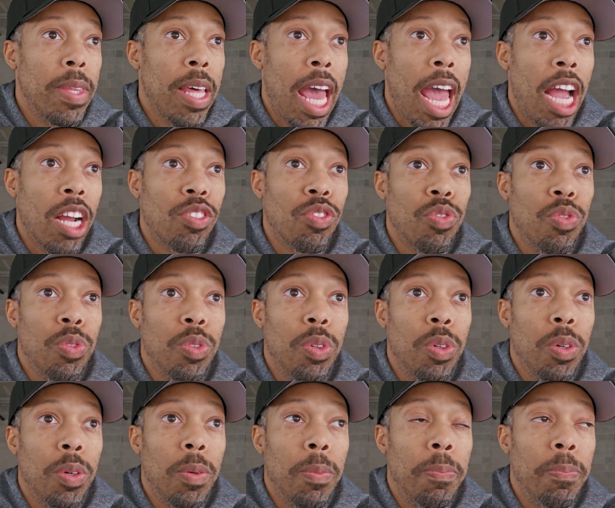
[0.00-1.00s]

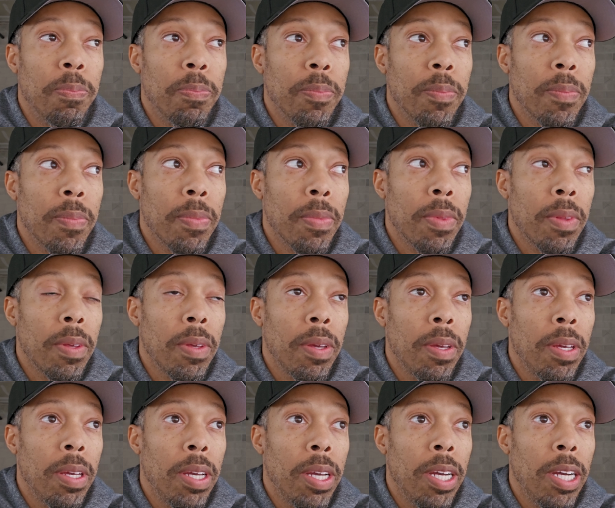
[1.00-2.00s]
actual
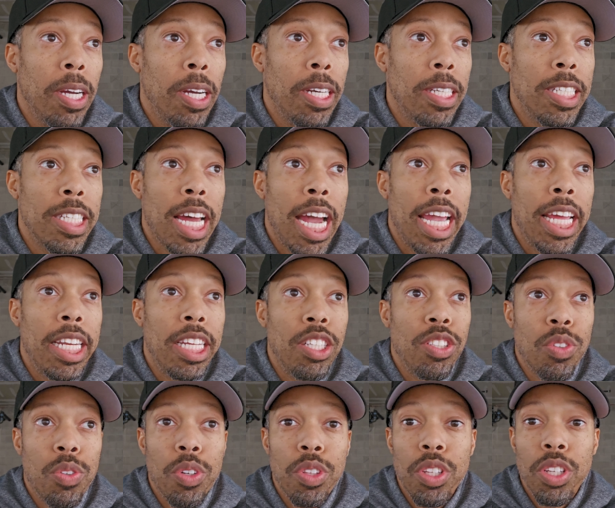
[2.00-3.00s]

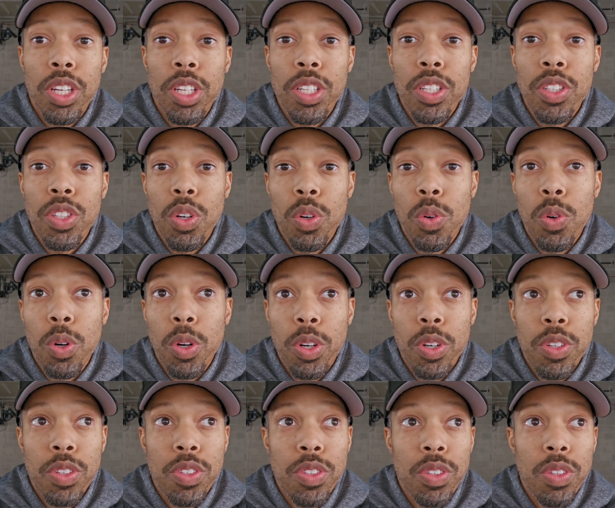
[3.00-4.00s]
signage on the
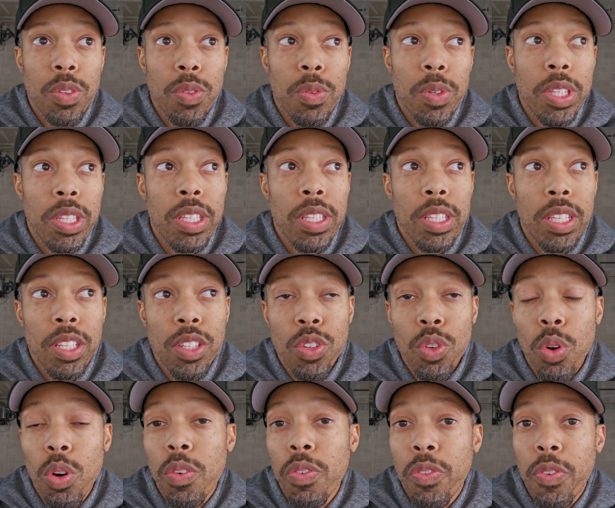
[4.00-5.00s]
doors with the
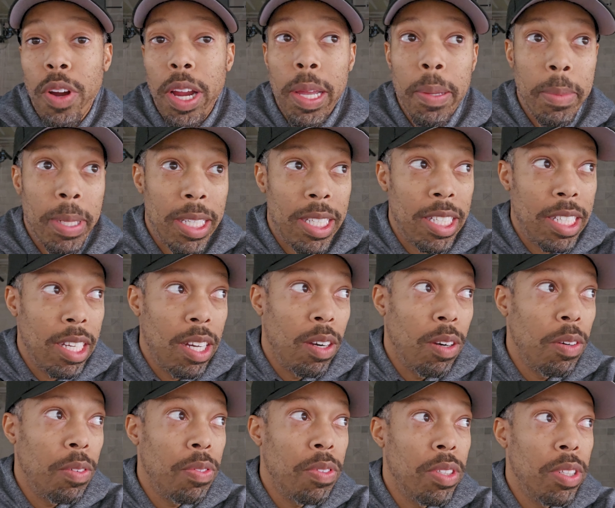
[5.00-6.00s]
door frame
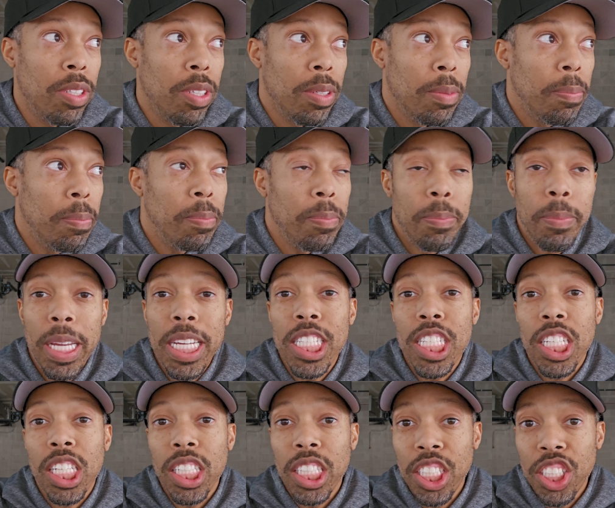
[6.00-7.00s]
itself to
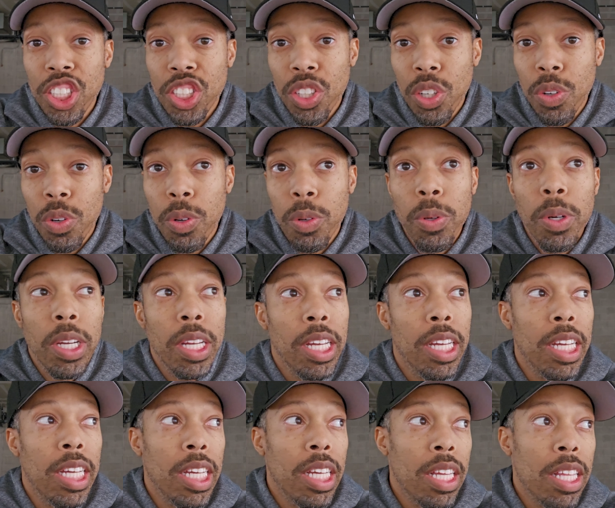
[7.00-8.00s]
basically show
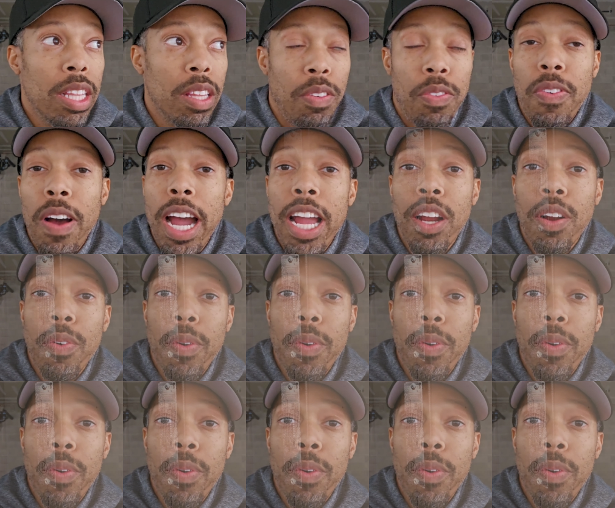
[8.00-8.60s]
the fire